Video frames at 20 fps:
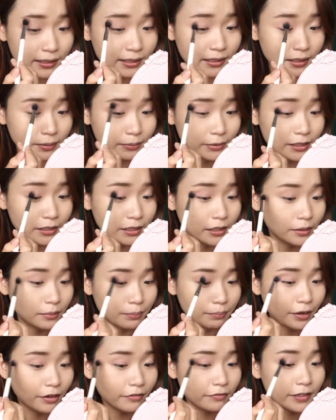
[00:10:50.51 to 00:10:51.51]
I'm just gonna
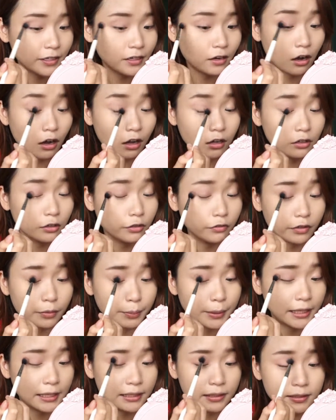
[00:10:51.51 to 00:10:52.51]
buff it all over
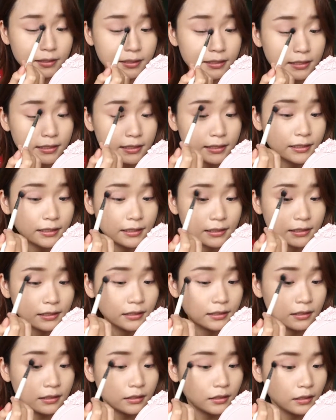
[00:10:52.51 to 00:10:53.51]
my lids.
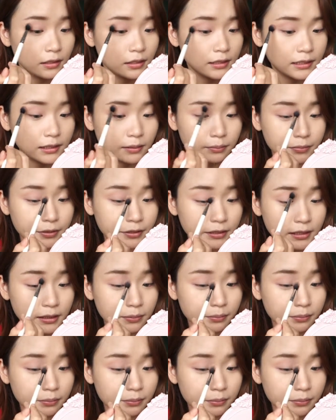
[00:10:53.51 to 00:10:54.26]
Simple.